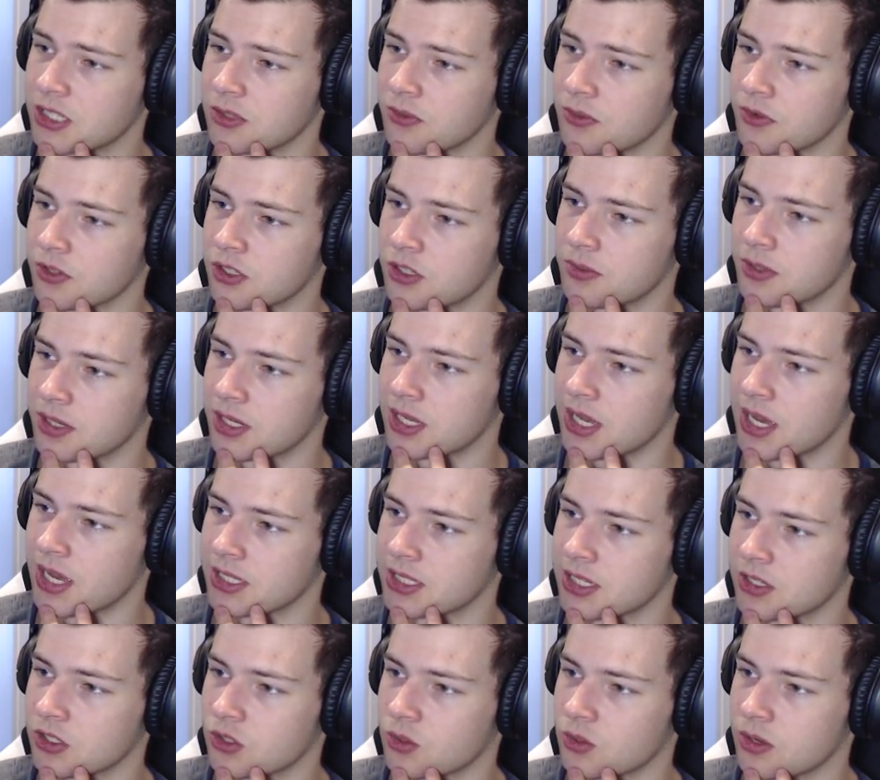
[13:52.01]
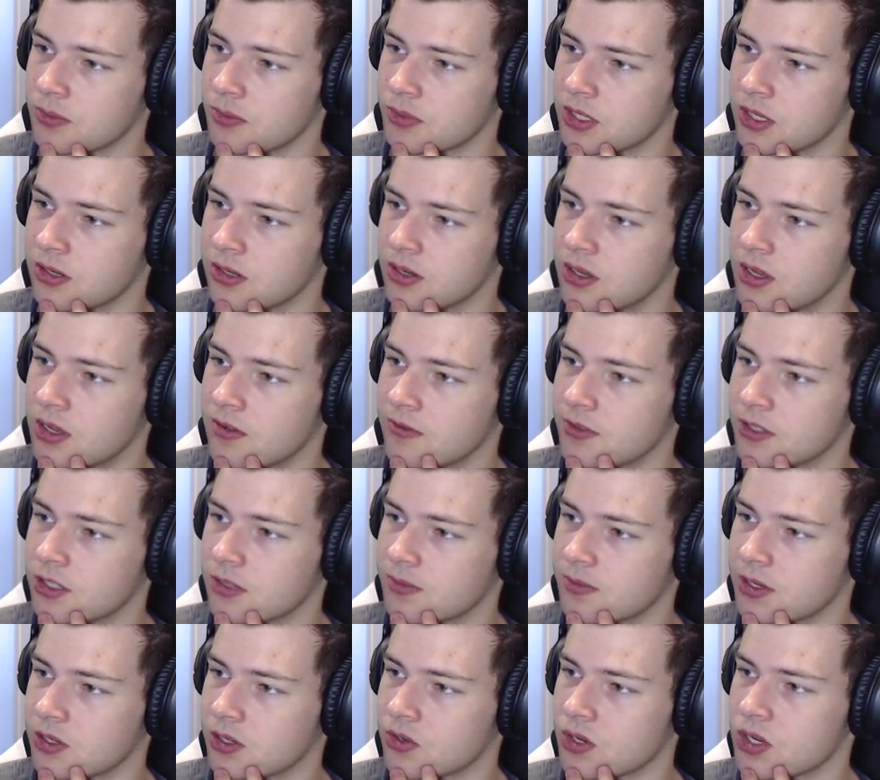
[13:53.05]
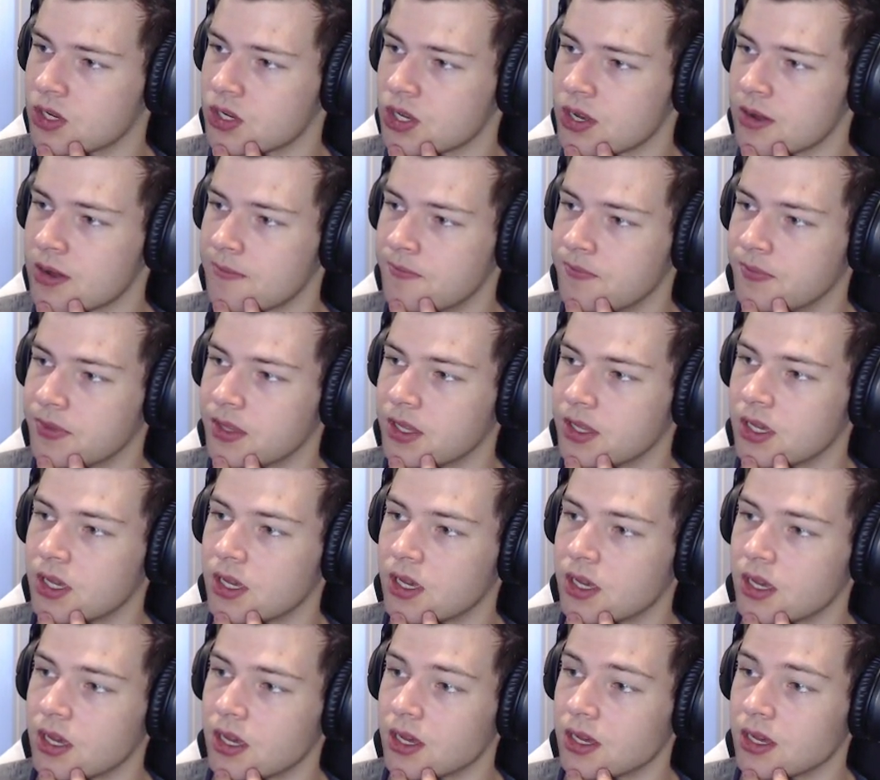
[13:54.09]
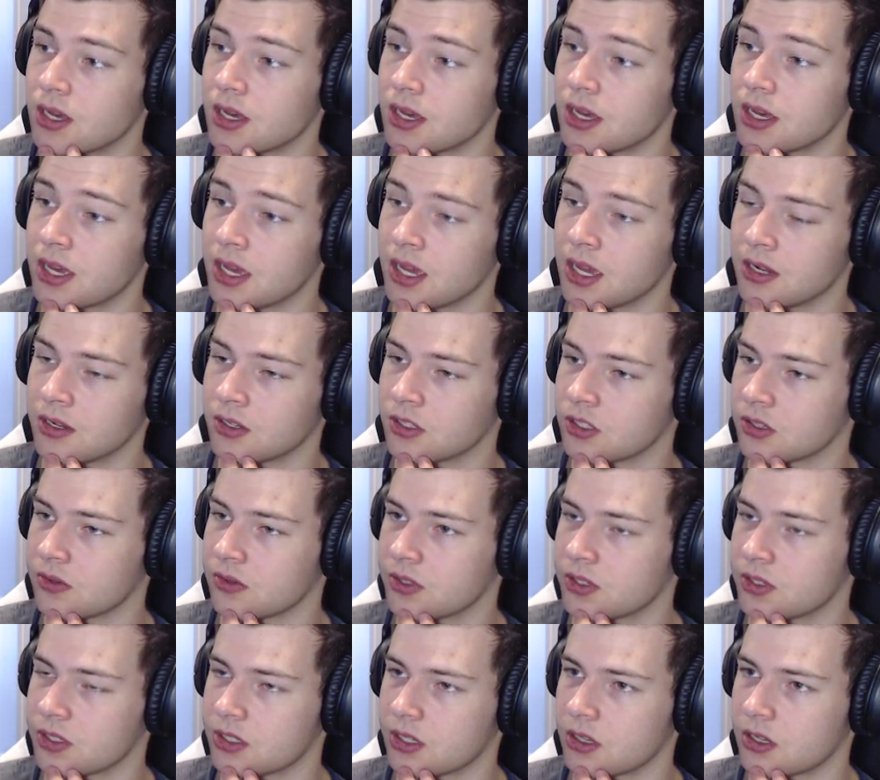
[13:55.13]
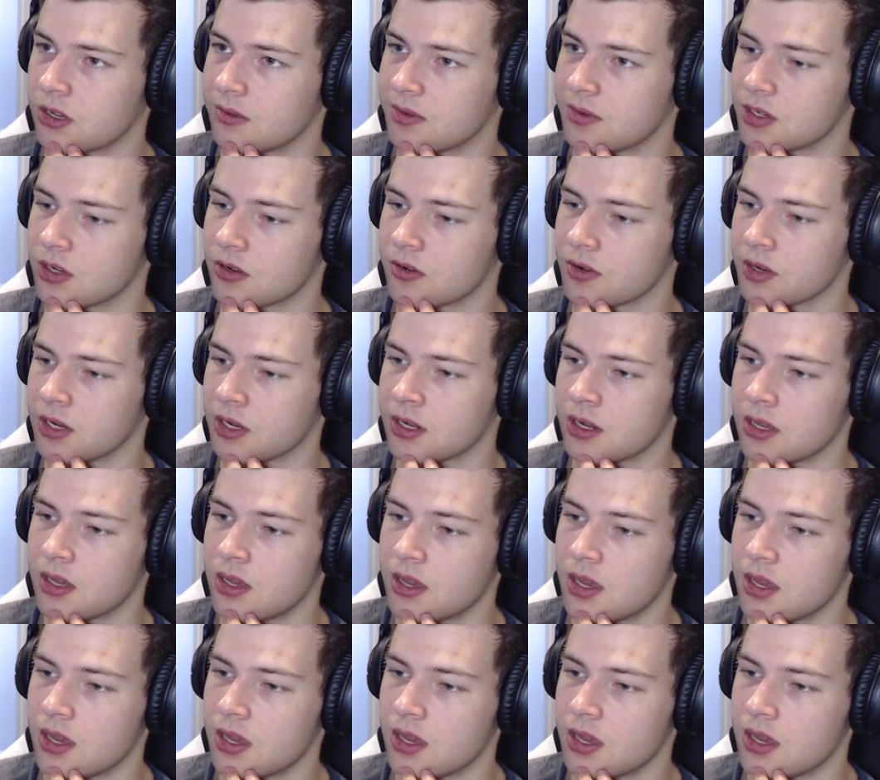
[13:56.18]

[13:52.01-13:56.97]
Your first ability cast gains 20% physical penetration, and so it's just like obvious shard, right?